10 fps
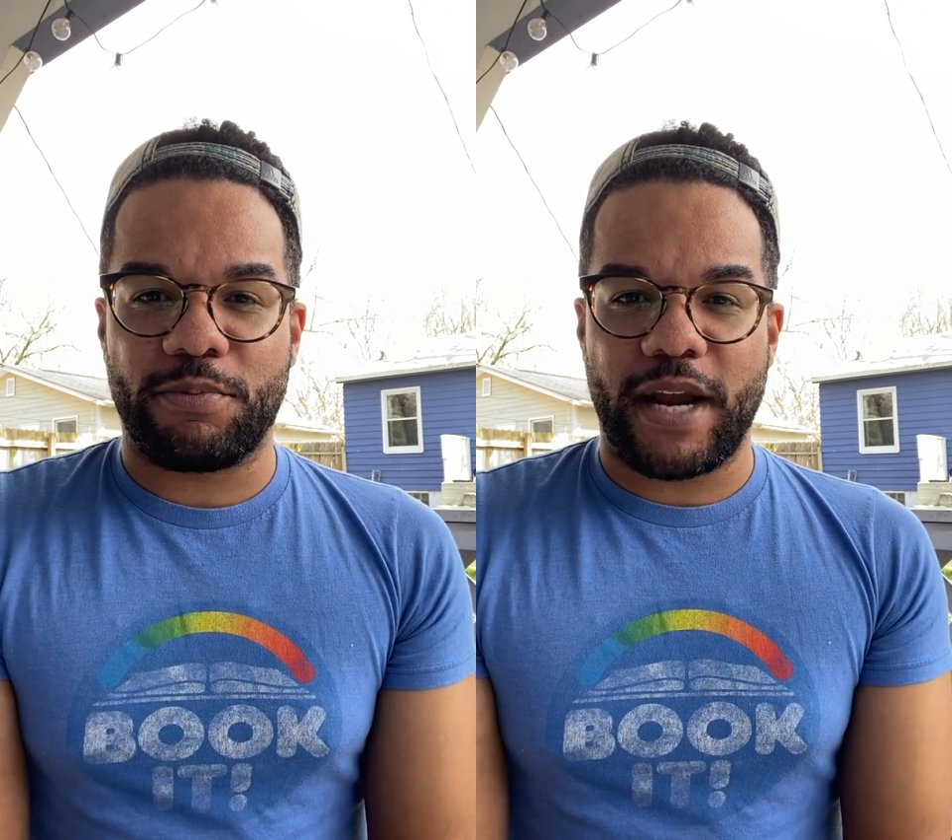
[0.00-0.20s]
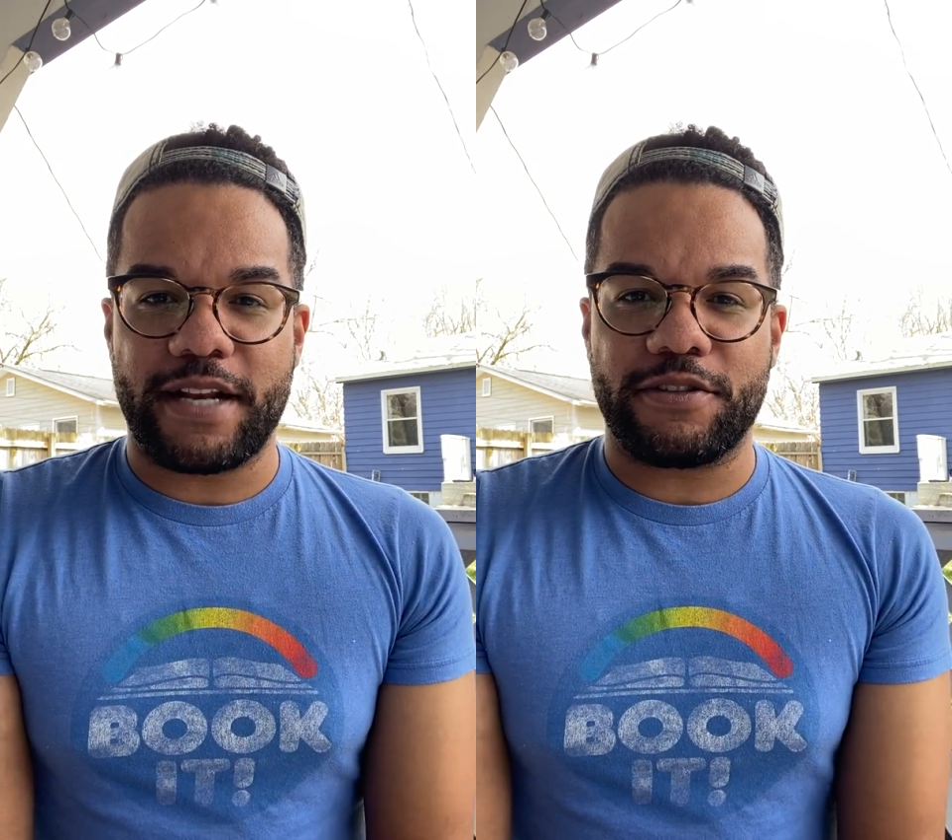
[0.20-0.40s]

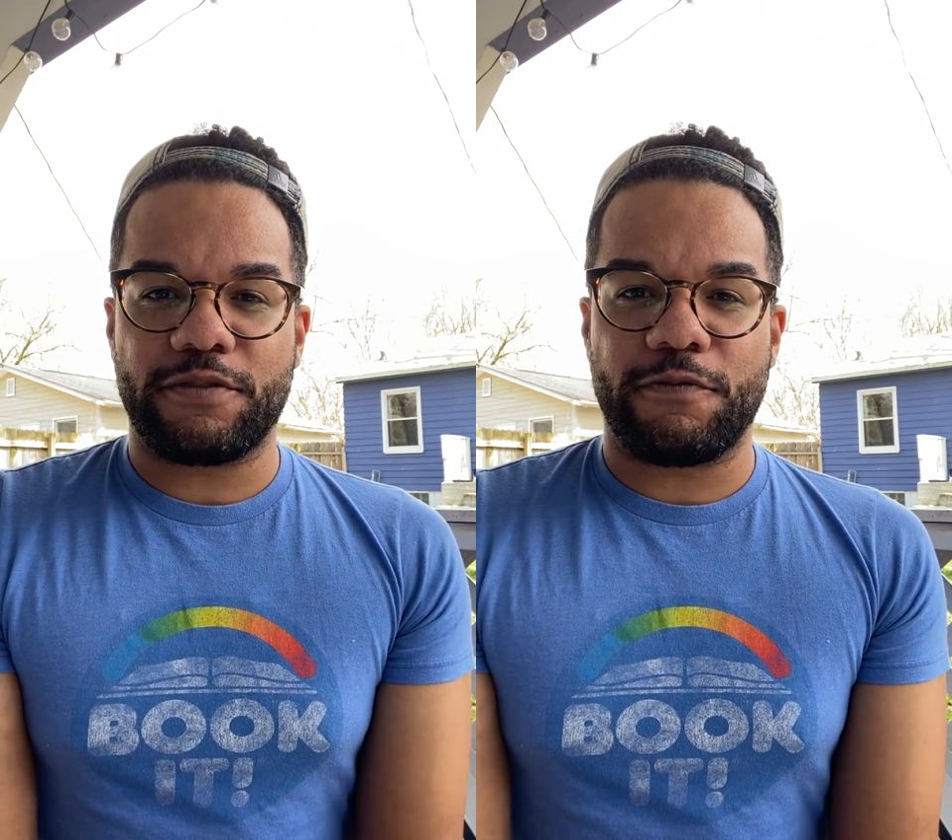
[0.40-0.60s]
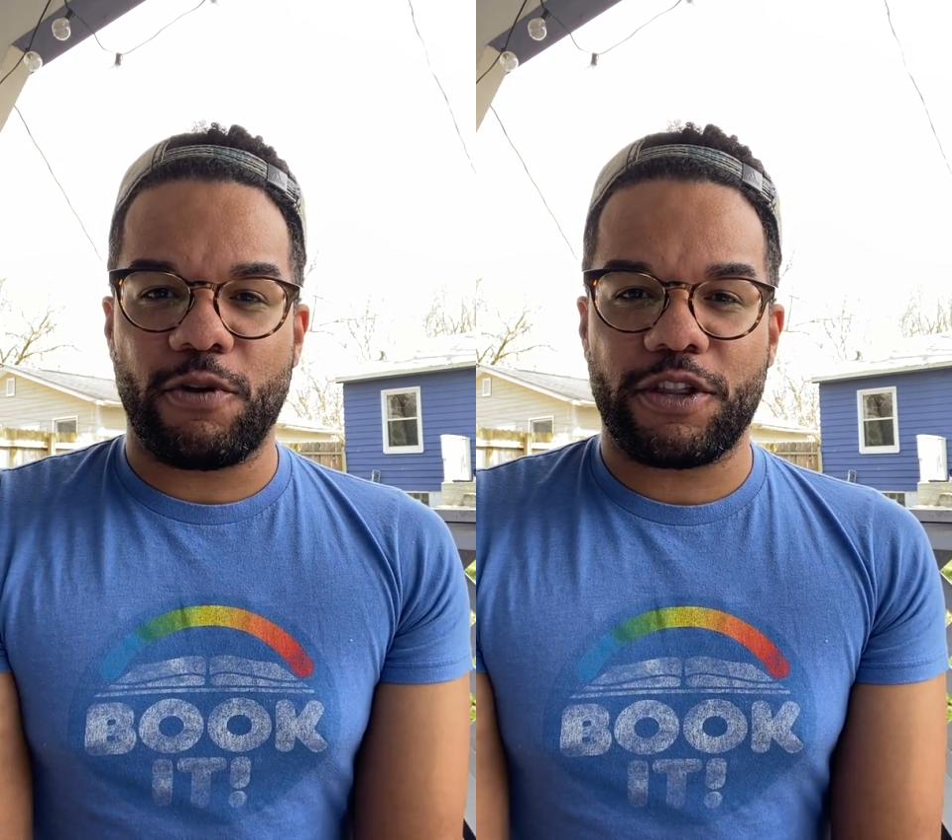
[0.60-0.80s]
Braden's
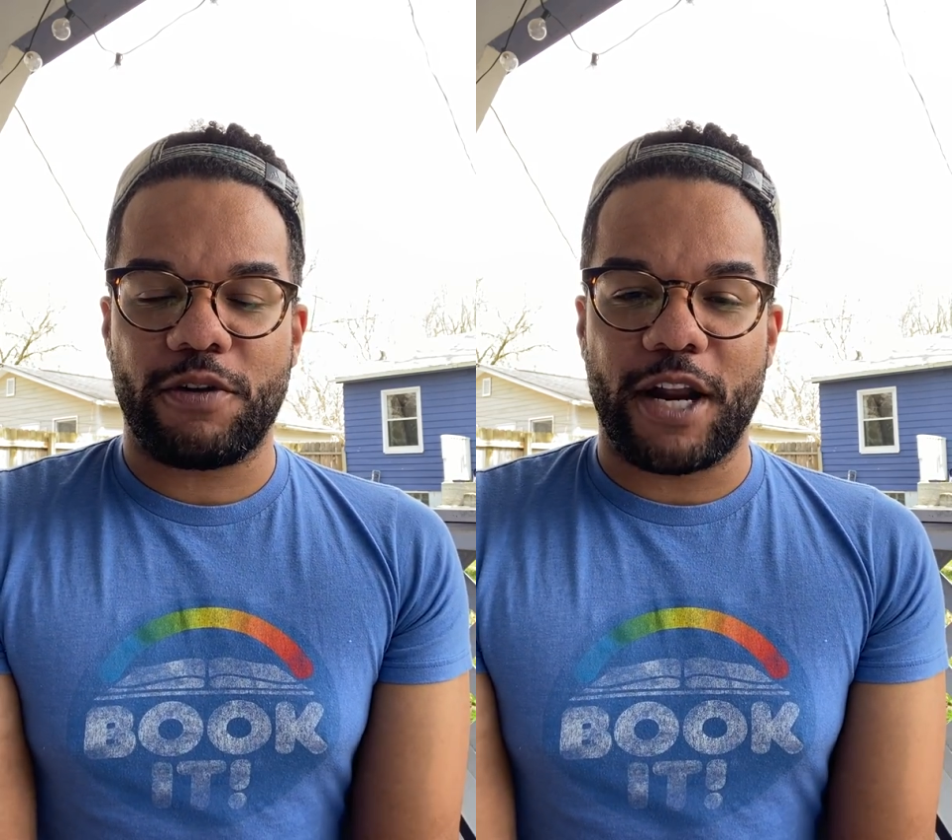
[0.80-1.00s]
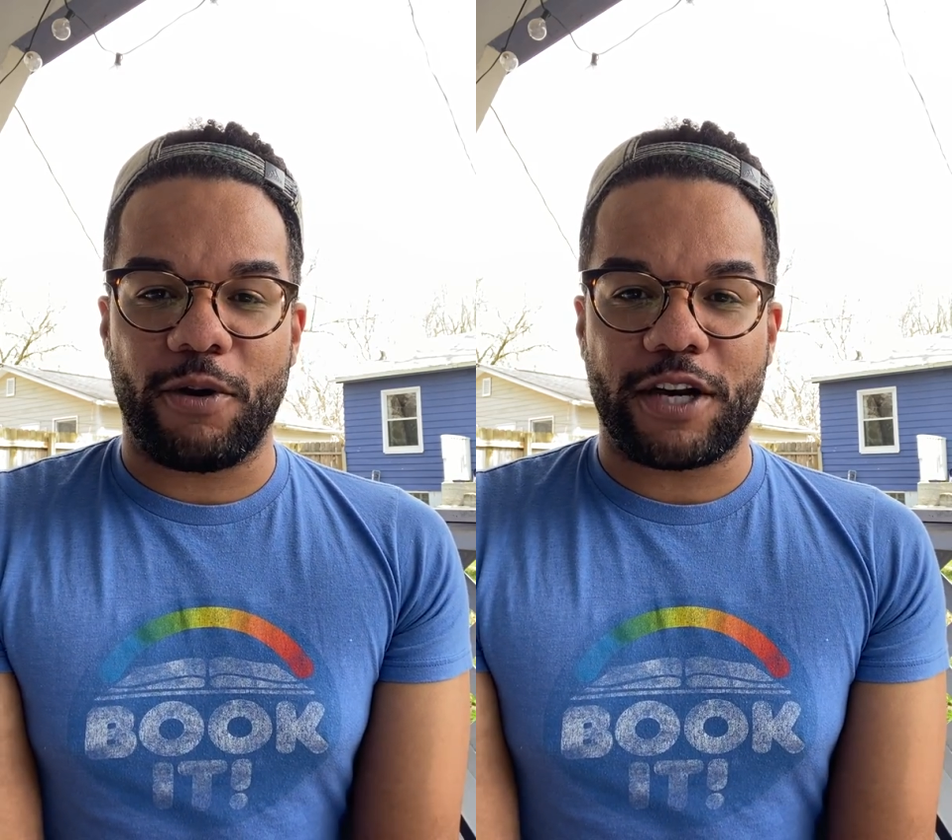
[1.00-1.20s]
fourth
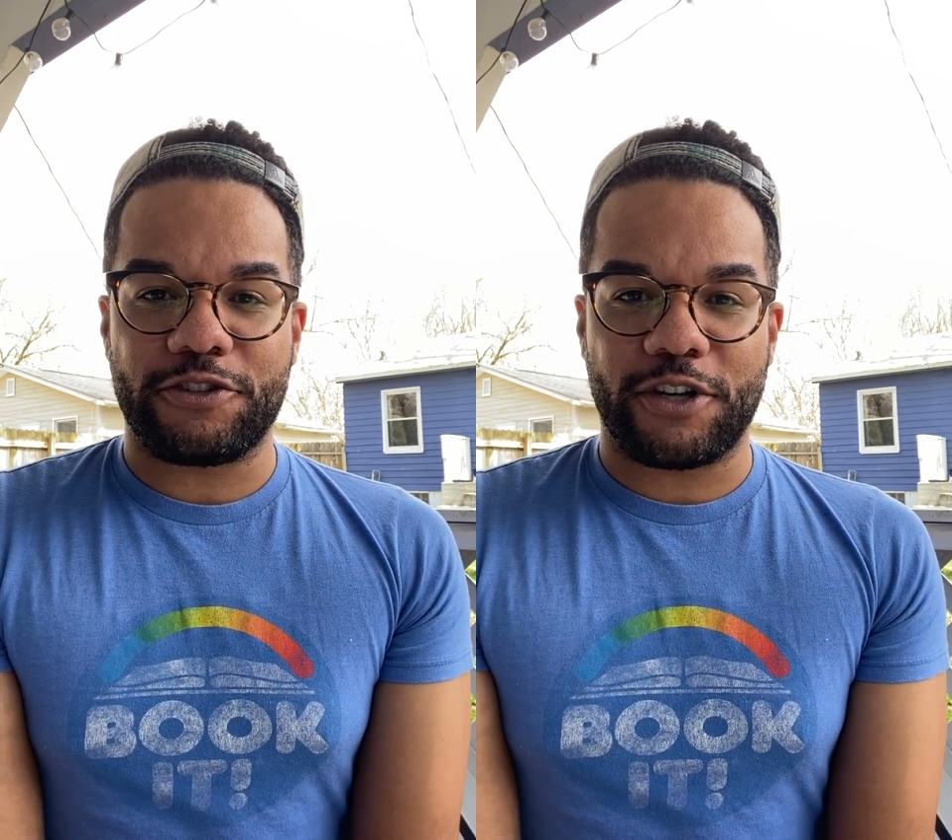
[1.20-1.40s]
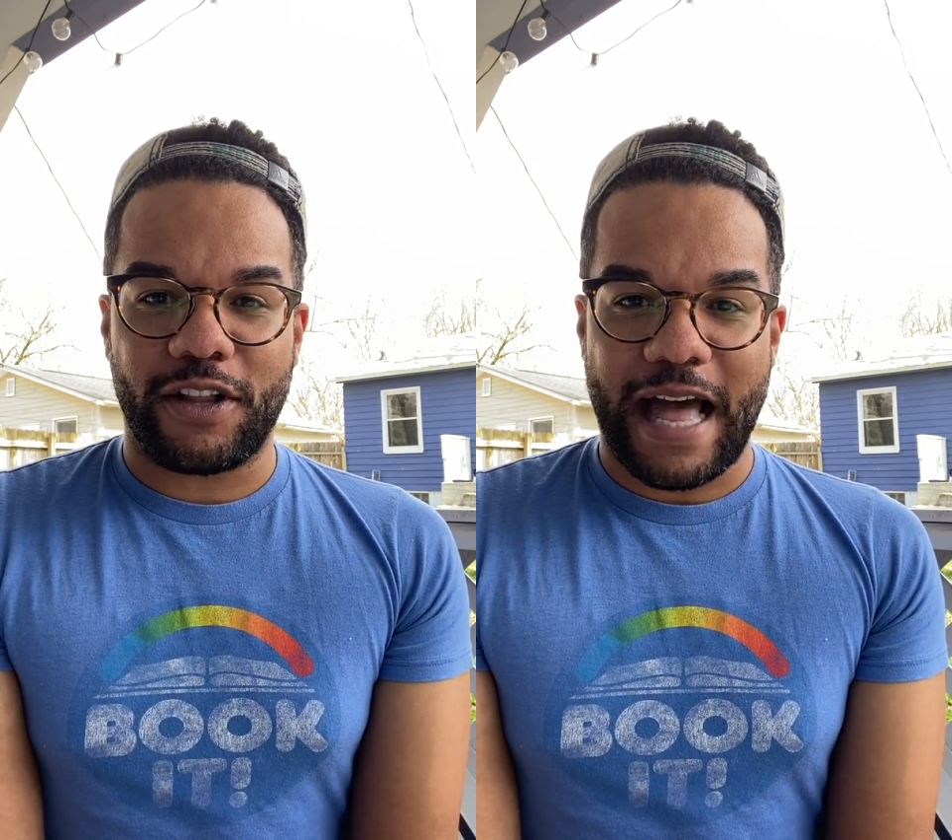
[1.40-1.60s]
grade
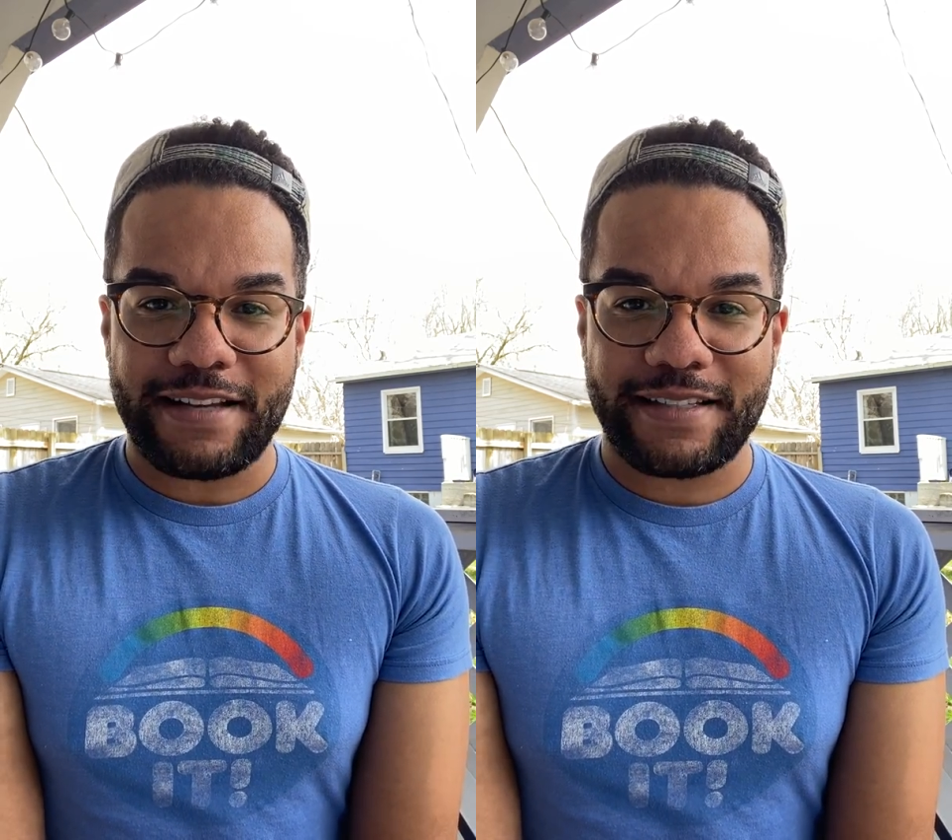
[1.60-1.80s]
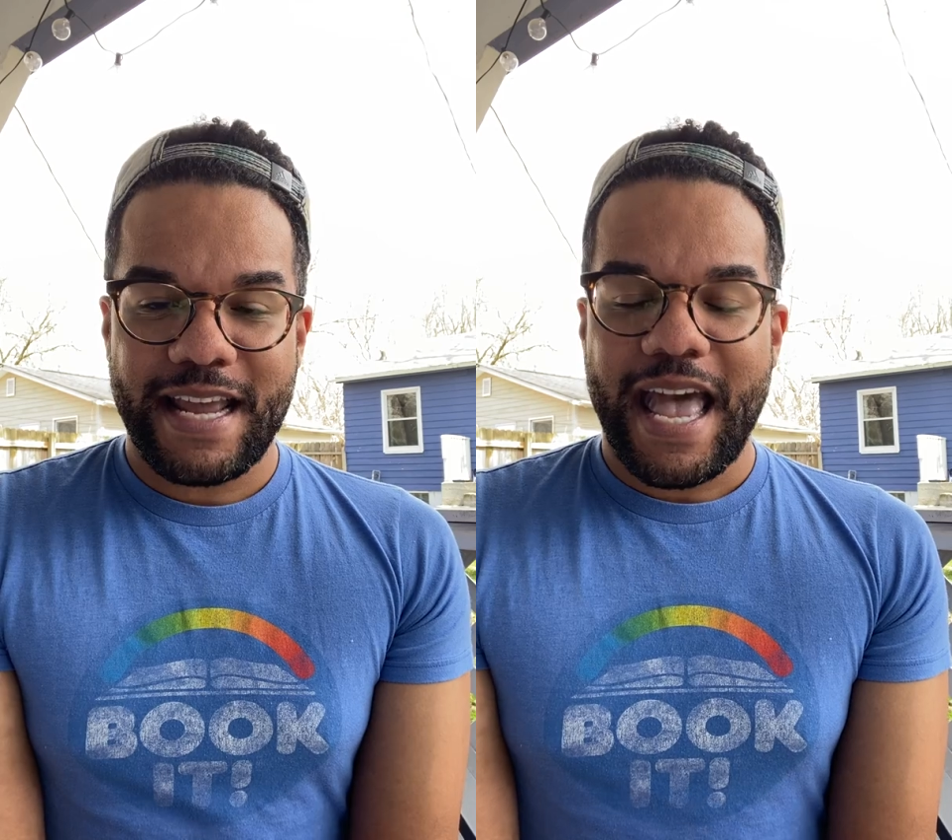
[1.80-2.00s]
orchestra
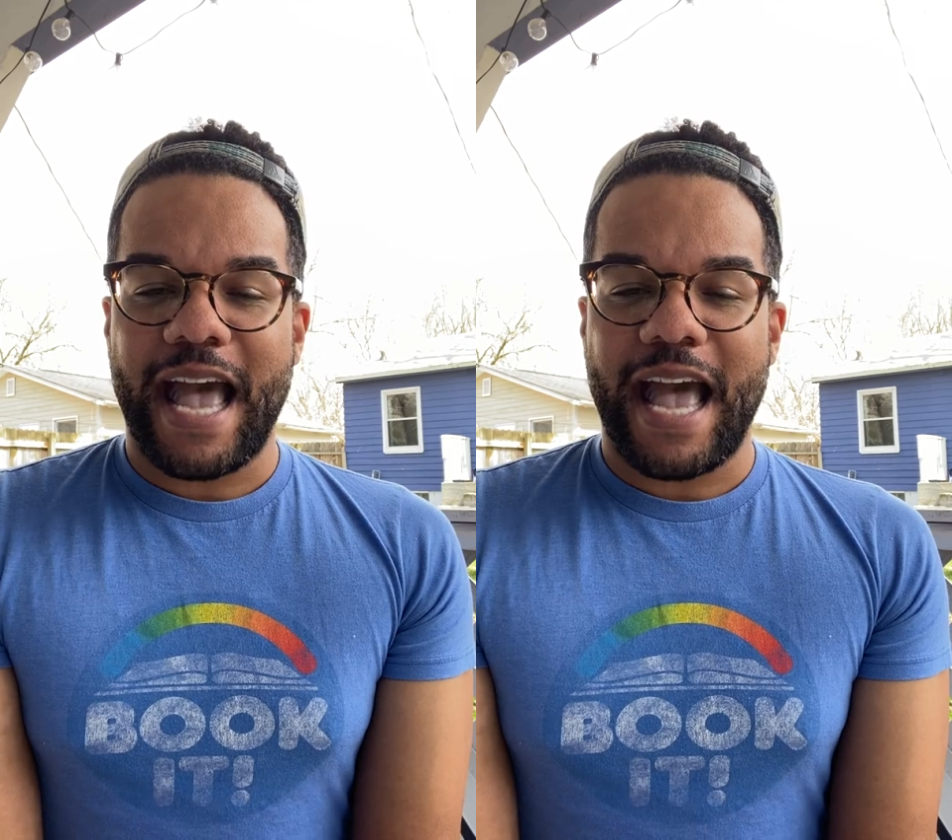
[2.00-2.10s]
class